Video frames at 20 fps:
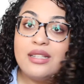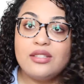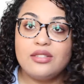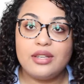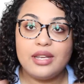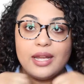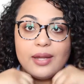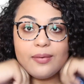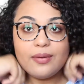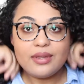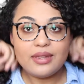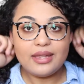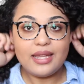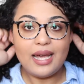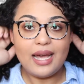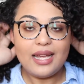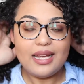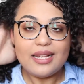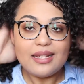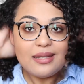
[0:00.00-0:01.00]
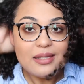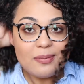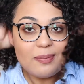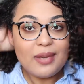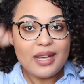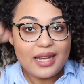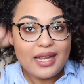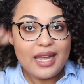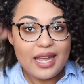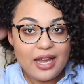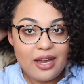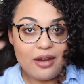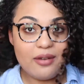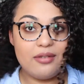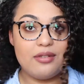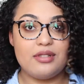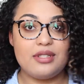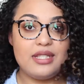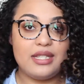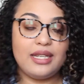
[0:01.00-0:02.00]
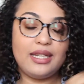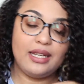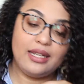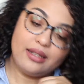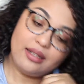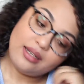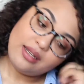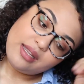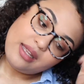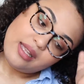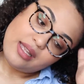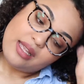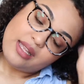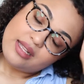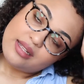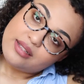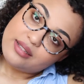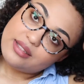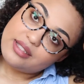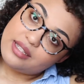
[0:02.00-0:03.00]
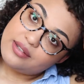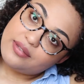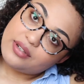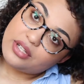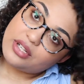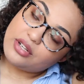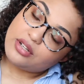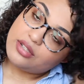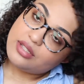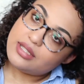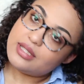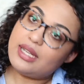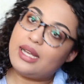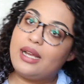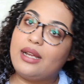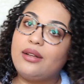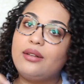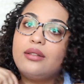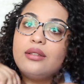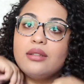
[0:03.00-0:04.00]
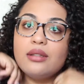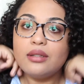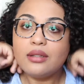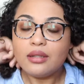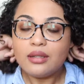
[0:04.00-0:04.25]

So yeah, that is my hair routine, DEVACURL style.